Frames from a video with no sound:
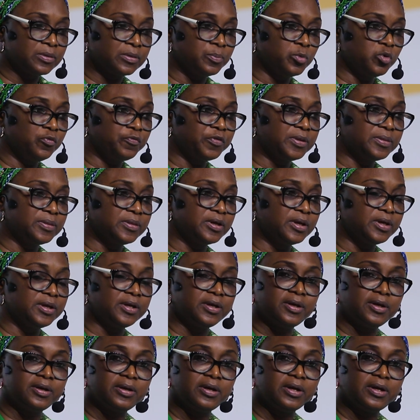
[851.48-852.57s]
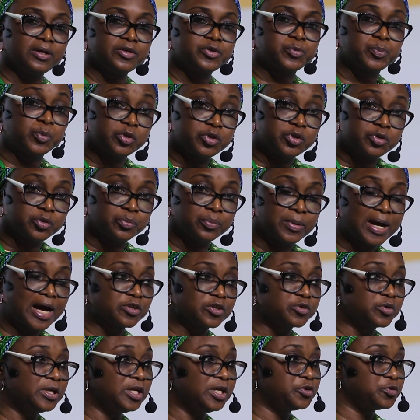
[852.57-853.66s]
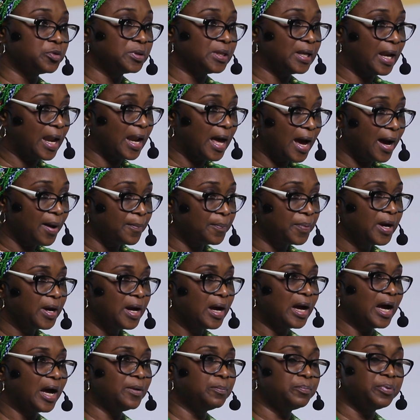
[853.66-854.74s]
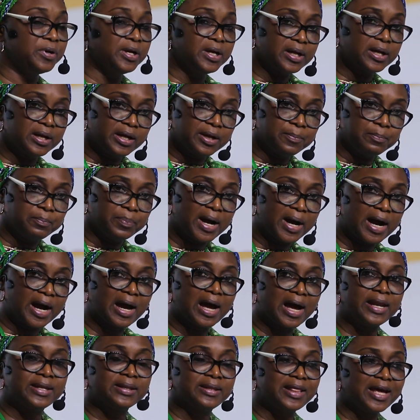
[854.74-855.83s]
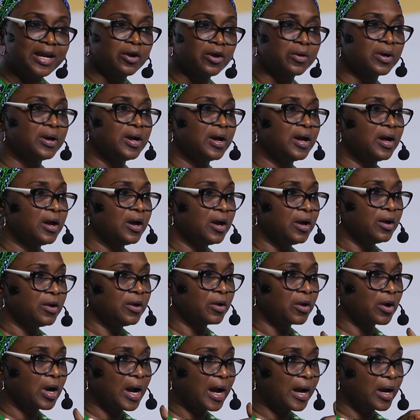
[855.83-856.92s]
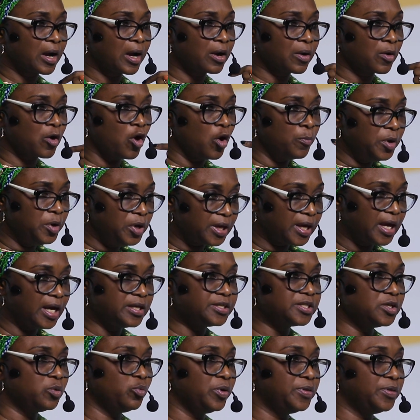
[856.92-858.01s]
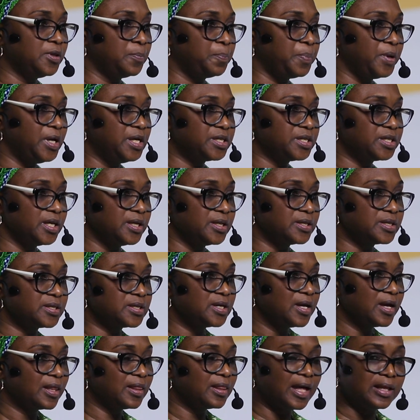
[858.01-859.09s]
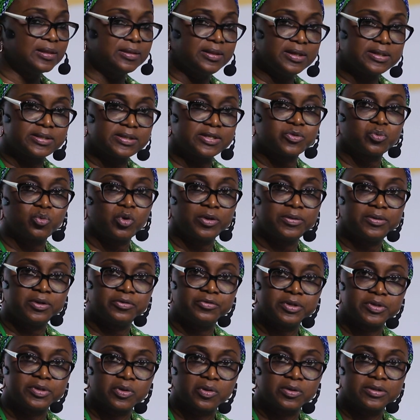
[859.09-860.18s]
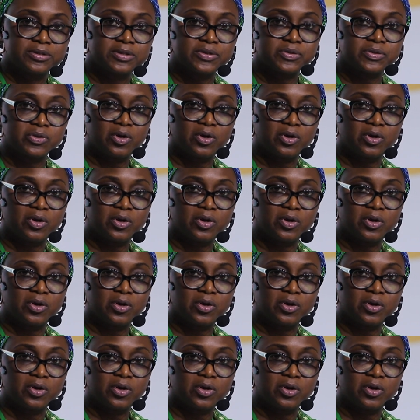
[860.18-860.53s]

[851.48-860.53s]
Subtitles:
moving the sputum actually to the lab and bringing it back, and then communicating with the patient that this is what the results is